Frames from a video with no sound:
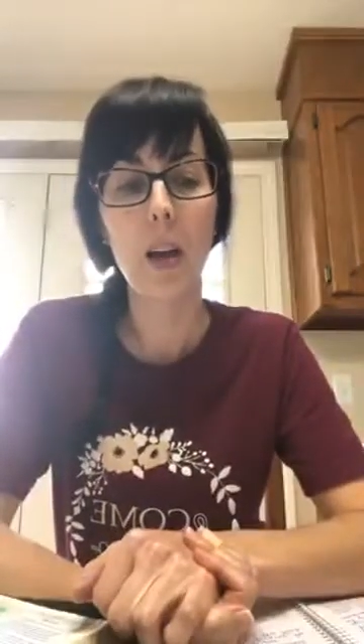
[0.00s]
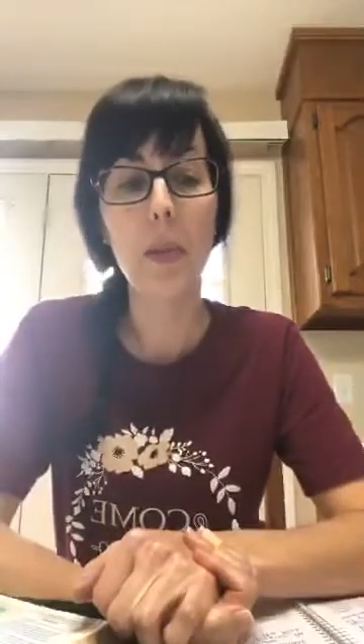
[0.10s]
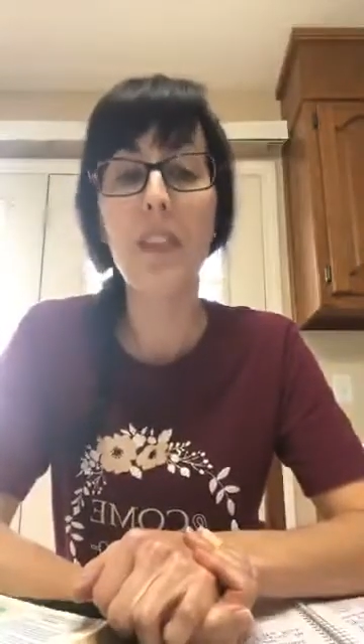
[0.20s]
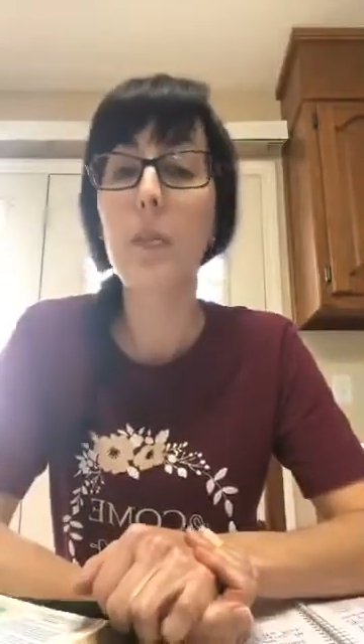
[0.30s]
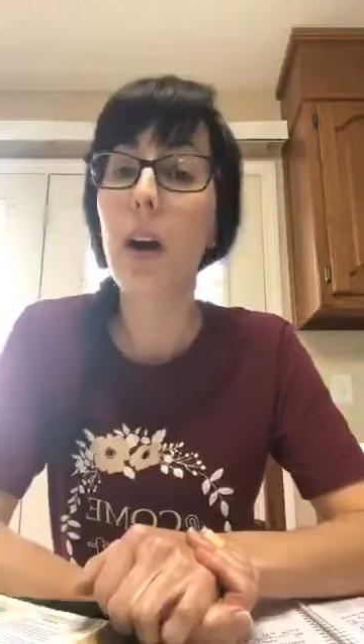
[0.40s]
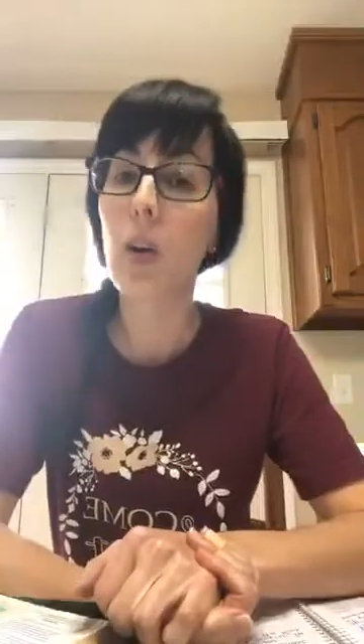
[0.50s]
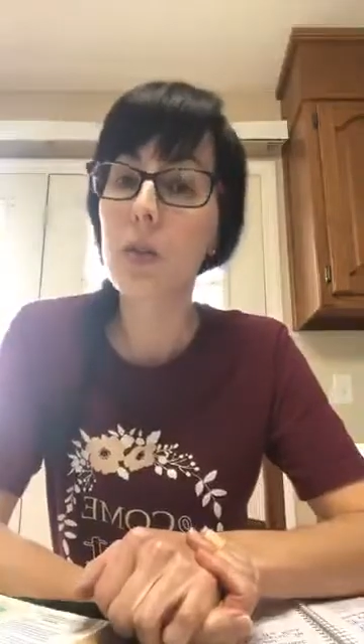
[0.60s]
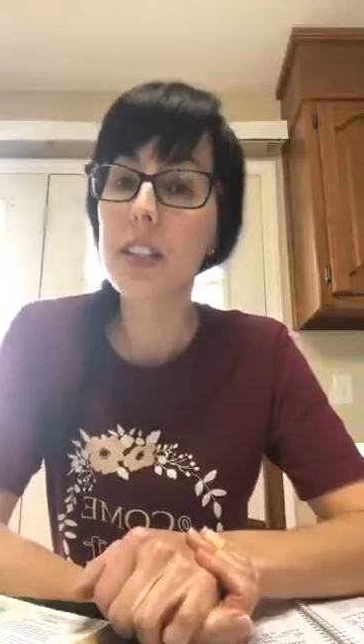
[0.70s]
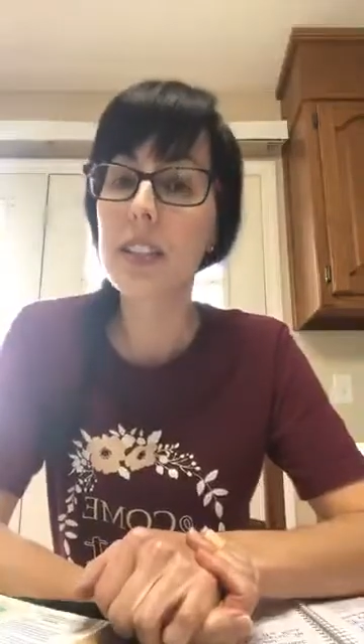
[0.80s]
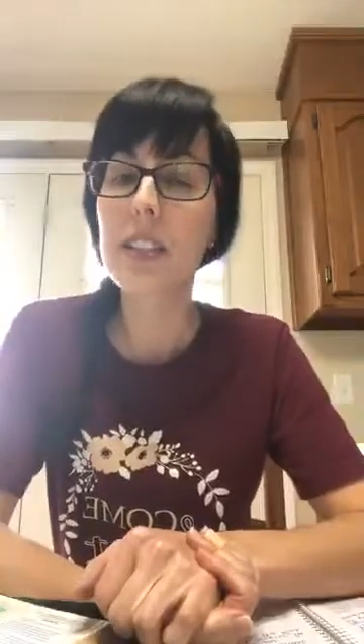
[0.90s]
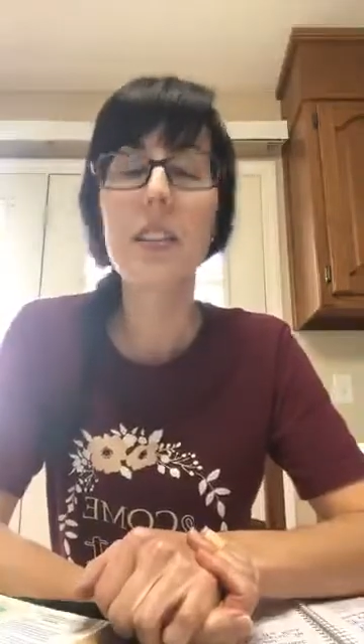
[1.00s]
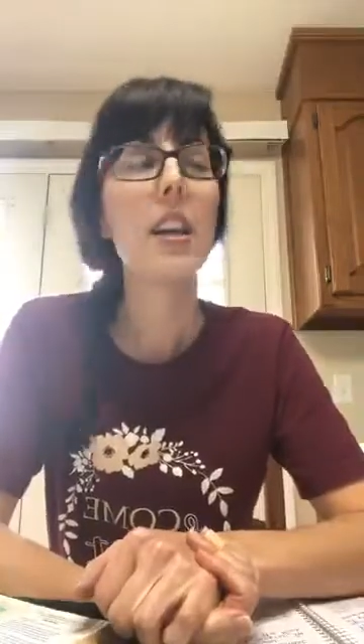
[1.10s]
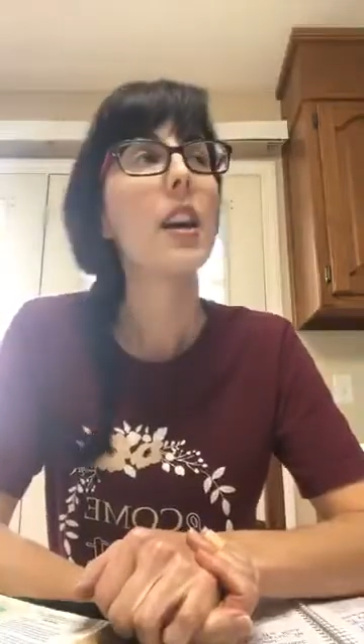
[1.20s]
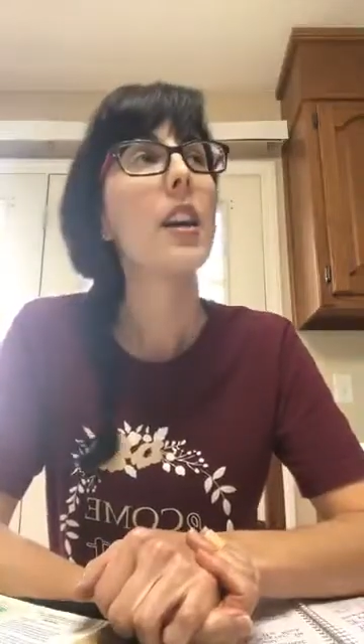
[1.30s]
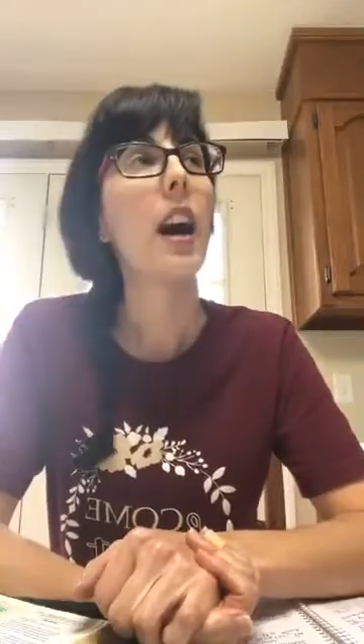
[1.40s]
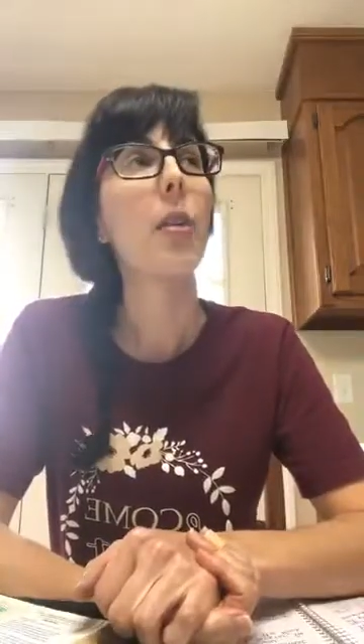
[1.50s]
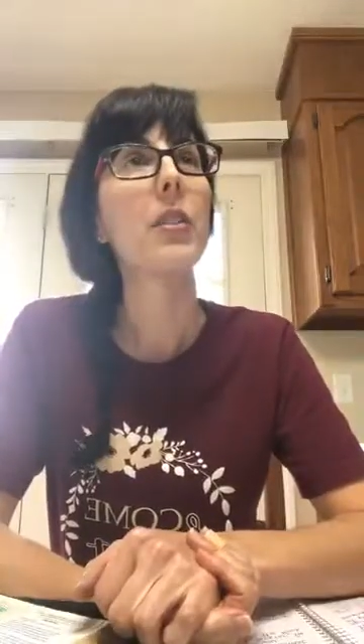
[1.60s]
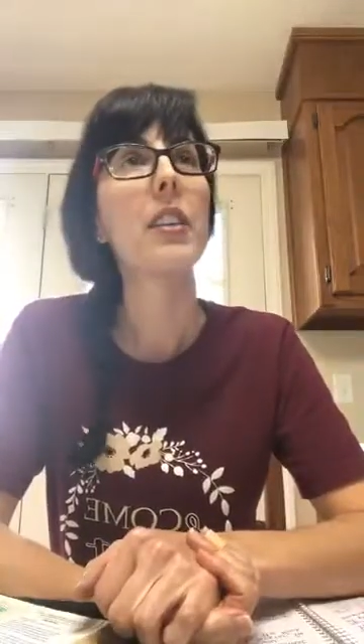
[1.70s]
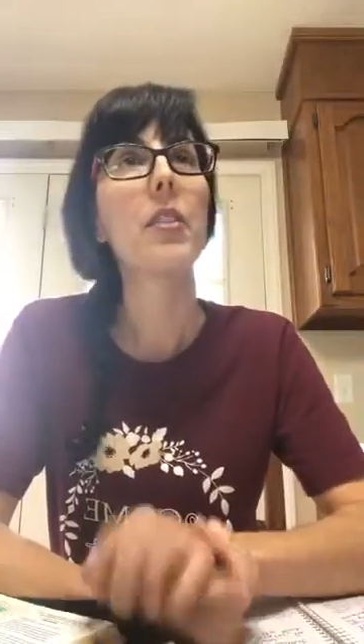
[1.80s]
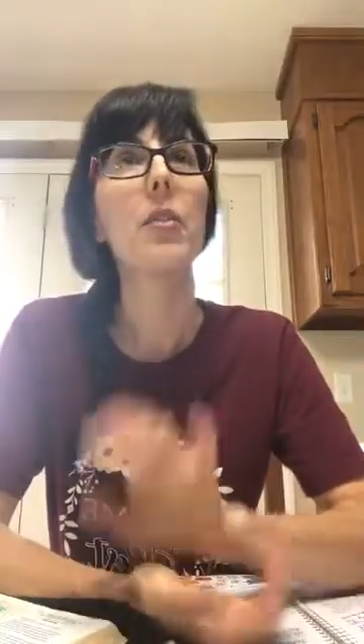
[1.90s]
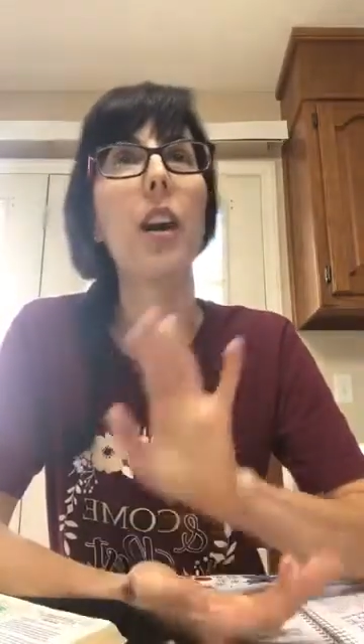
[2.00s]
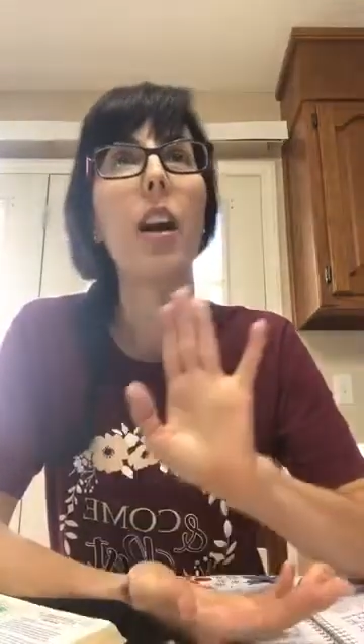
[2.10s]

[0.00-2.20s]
Even my oldest, I will leave you,